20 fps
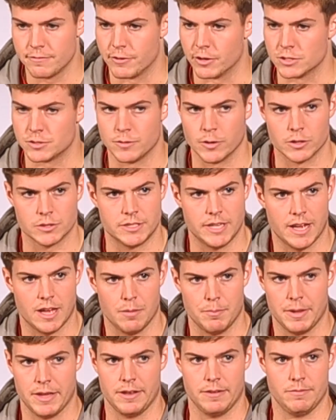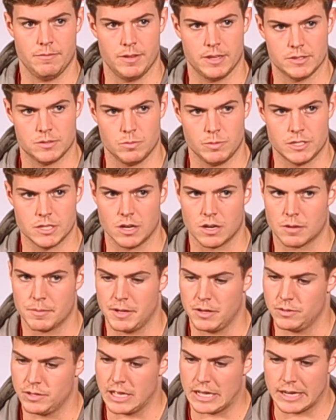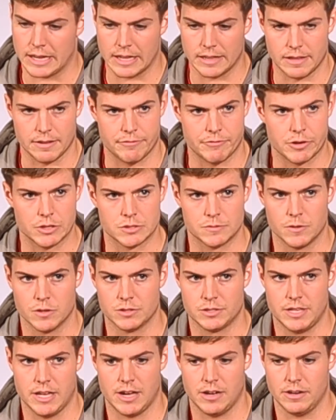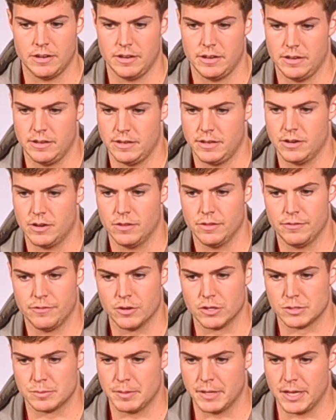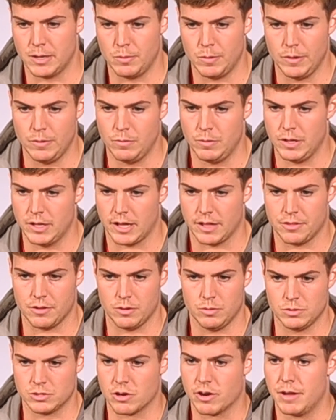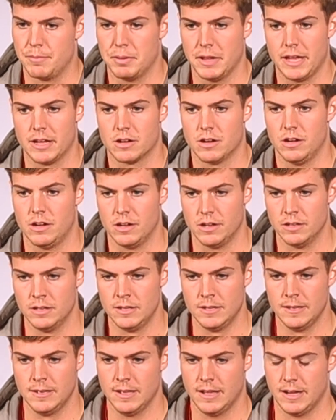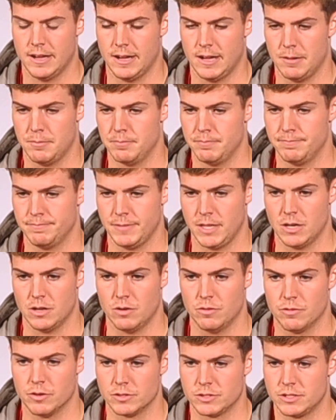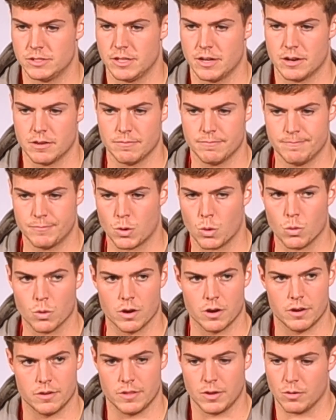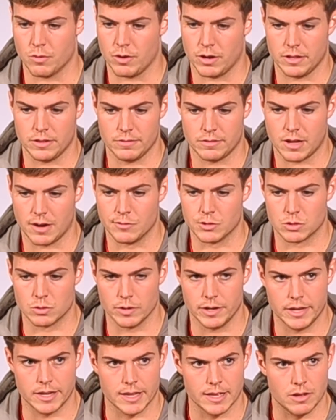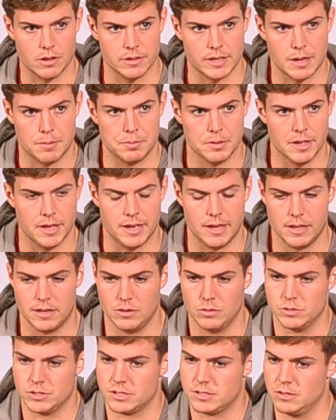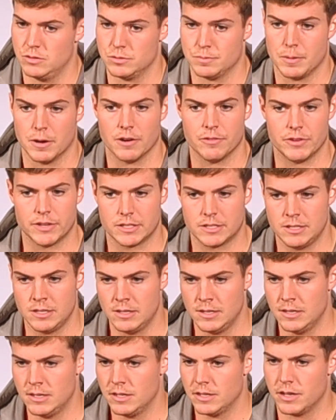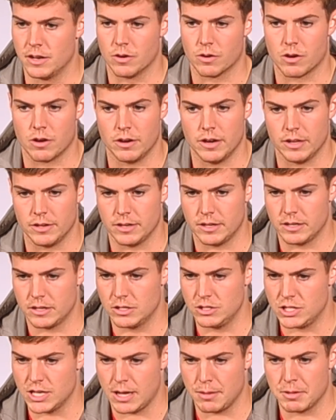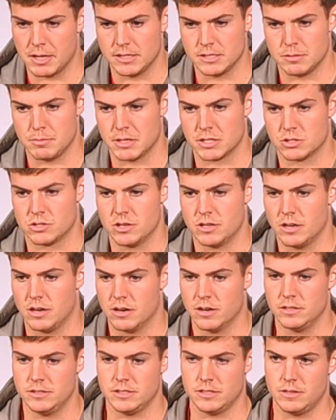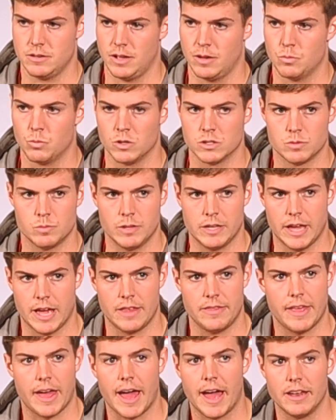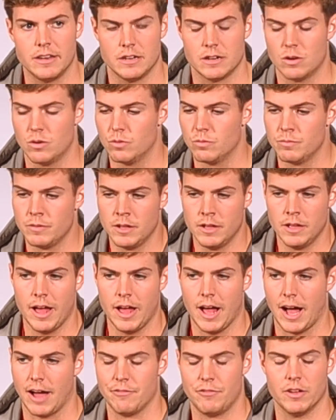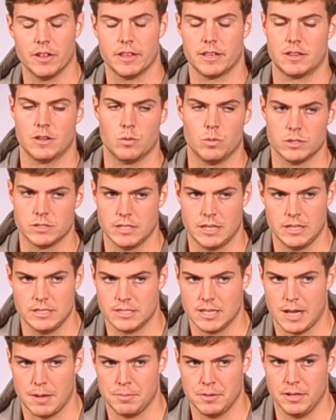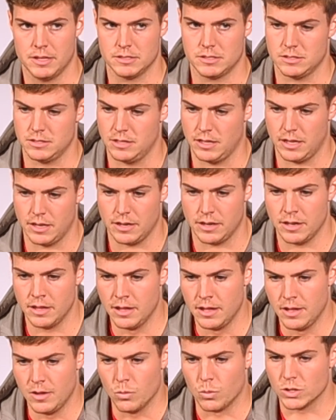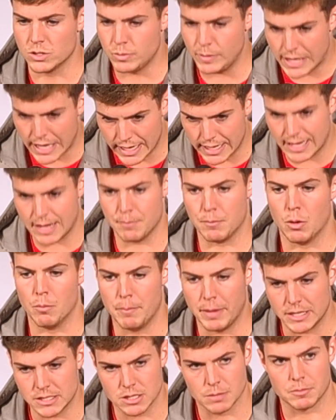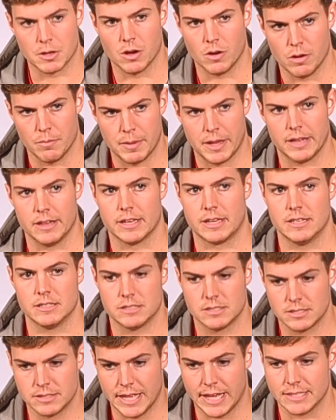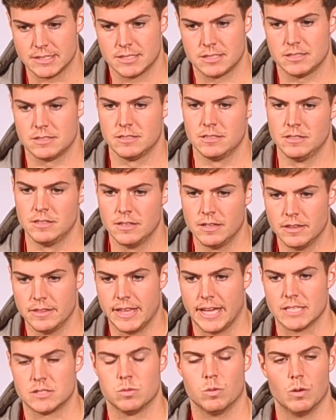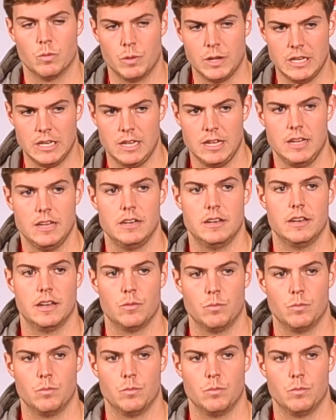First down, man. That's what we talk about. We got to get that first down. And you know, the first play, I thought it was a great play call, you know, versus their quarter. They were running cover three again on that play, and it was perfect. You know, Carnell did a good job getting some extra yards. And once we had that, you know, I felt like there wasn't any stopping us. And once we kind of get momentum going, man, like that's what we need.